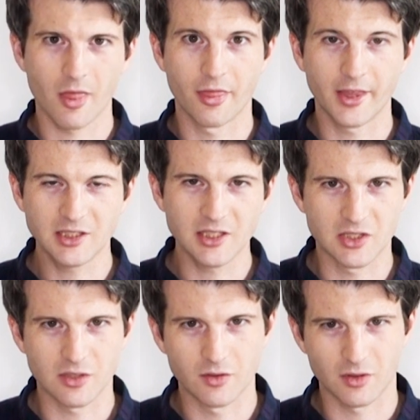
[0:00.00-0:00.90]
This
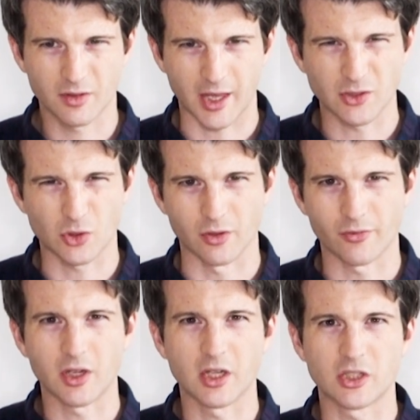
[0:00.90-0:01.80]
is that sort of
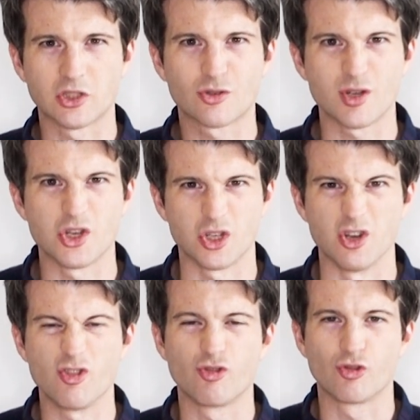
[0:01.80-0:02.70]

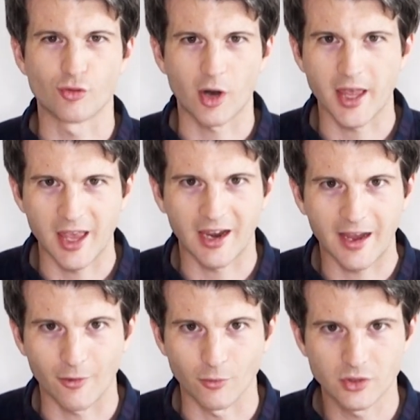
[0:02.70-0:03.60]
astringent, drying
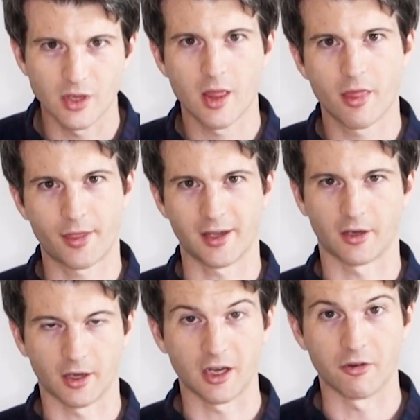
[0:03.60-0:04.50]
out
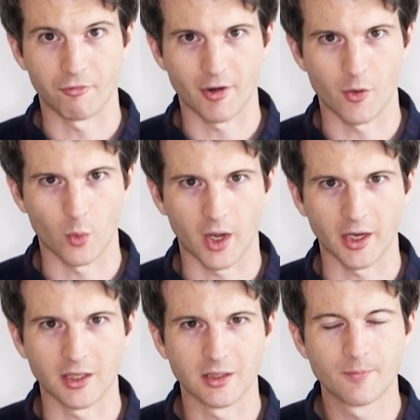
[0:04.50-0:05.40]
thing in red
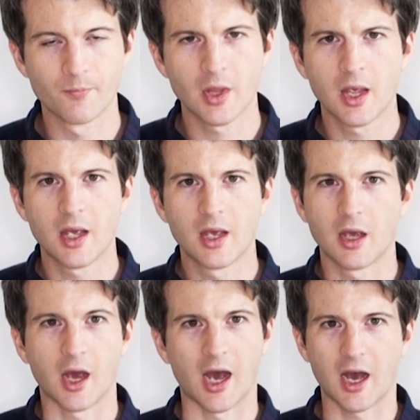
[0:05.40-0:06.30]
wine.
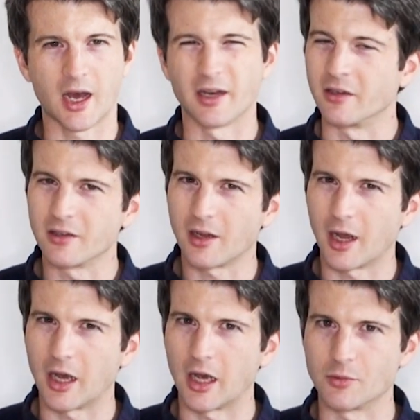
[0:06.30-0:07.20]
And
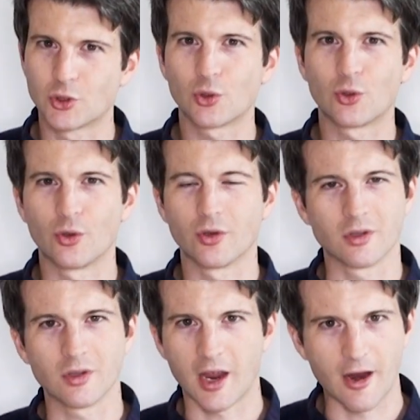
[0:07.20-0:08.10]
I'm sure
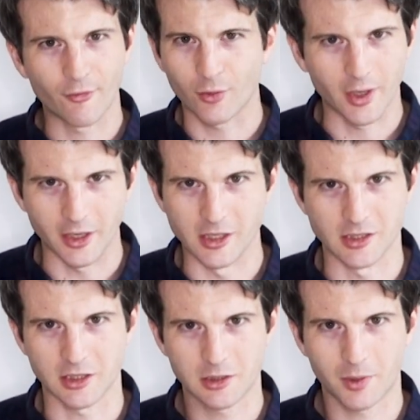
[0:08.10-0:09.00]
everyone
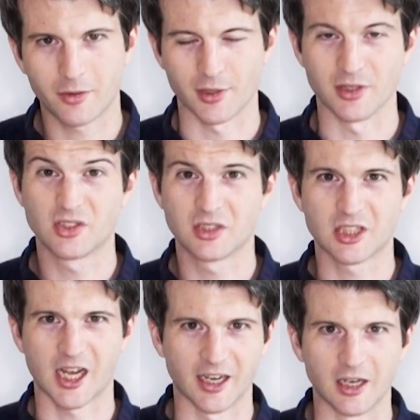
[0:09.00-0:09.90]
has experienced
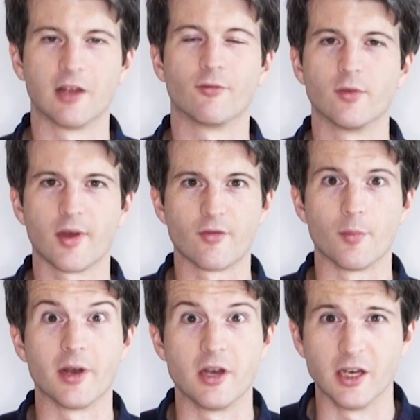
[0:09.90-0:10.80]
tannin if you've ever
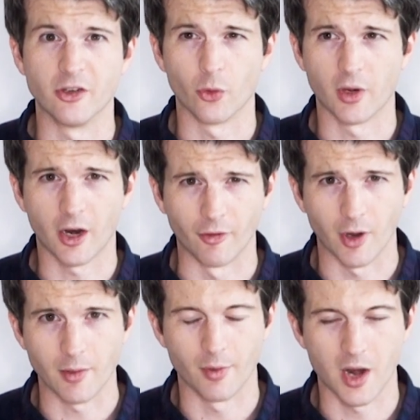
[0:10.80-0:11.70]
bitten into an
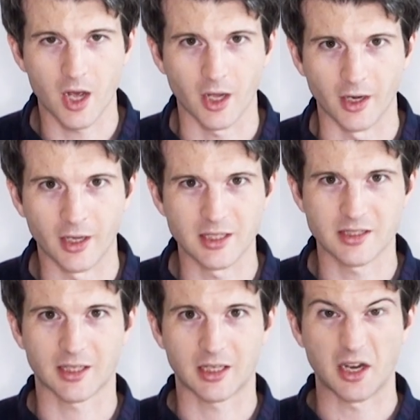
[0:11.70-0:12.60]
unripe banana. It's
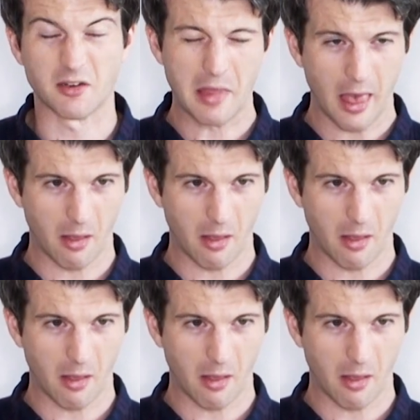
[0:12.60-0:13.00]
that kind of